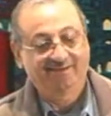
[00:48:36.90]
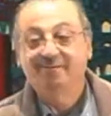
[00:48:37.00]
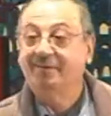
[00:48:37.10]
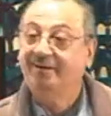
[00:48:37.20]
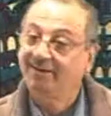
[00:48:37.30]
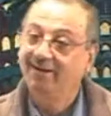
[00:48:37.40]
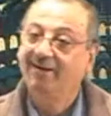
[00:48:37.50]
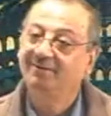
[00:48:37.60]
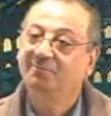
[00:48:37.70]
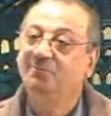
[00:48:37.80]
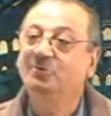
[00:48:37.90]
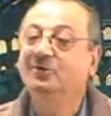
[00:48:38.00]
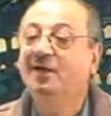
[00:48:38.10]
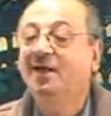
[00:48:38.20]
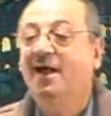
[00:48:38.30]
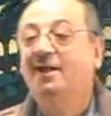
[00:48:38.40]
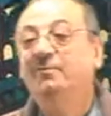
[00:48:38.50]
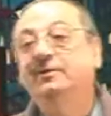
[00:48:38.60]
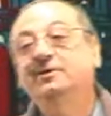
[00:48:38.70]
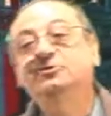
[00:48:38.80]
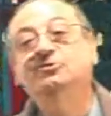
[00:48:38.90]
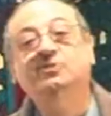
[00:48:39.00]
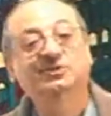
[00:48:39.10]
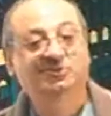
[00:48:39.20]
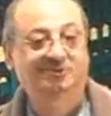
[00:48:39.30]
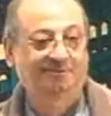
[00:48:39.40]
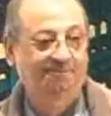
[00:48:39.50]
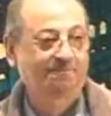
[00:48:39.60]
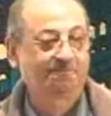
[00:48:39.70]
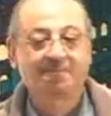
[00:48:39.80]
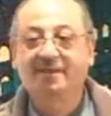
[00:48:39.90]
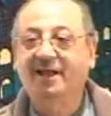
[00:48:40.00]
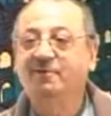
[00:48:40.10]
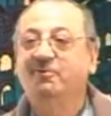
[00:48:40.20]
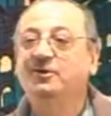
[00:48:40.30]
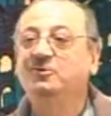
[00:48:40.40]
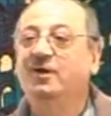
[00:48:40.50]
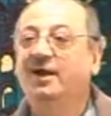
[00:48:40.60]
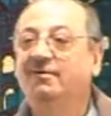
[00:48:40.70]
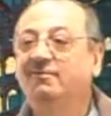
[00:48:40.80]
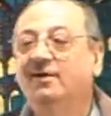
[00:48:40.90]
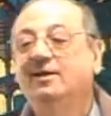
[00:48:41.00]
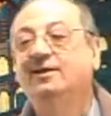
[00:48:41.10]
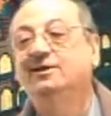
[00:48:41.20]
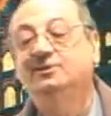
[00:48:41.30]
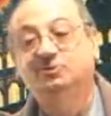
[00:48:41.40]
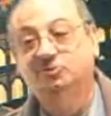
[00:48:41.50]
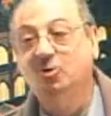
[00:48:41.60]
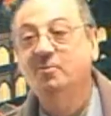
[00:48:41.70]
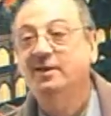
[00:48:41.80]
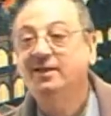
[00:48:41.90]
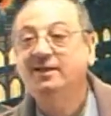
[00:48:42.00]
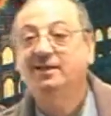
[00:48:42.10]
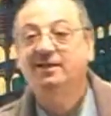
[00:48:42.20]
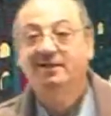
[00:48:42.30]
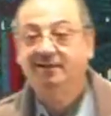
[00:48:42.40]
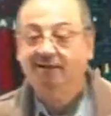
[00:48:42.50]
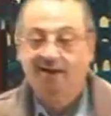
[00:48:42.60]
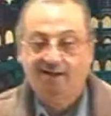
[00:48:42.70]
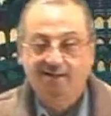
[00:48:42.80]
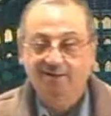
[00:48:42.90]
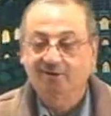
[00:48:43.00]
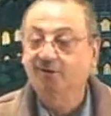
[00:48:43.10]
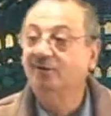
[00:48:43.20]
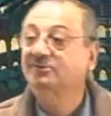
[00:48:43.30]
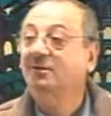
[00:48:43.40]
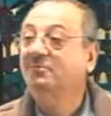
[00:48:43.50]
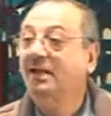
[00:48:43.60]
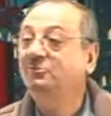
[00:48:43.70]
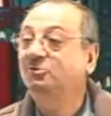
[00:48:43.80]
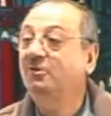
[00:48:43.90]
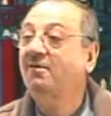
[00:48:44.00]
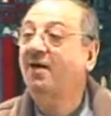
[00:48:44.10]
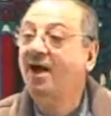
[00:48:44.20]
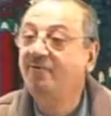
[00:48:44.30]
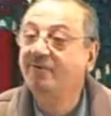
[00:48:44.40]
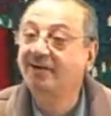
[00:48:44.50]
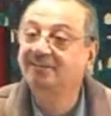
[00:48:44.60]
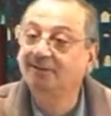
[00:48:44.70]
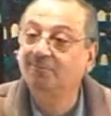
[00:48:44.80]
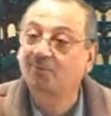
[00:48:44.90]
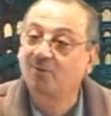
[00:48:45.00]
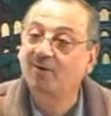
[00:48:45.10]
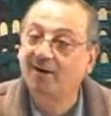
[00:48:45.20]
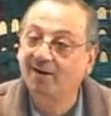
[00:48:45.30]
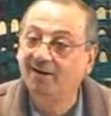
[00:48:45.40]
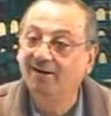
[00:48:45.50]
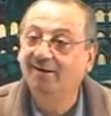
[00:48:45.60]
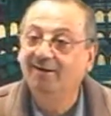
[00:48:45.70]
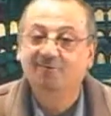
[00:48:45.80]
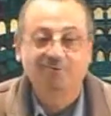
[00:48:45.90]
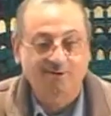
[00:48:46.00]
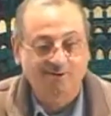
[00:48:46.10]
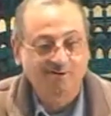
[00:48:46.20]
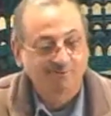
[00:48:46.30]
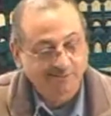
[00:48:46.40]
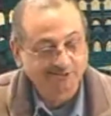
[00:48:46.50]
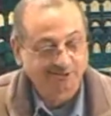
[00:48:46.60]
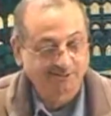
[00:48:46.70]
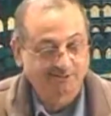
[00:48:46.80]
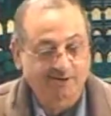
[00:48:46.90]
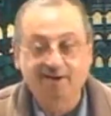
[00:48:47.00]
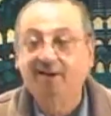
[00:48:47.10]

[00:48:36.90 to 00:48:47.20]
But here the Arabic is rich. And when you have so many, you know, sometimes you have half a dozen plural for one singular.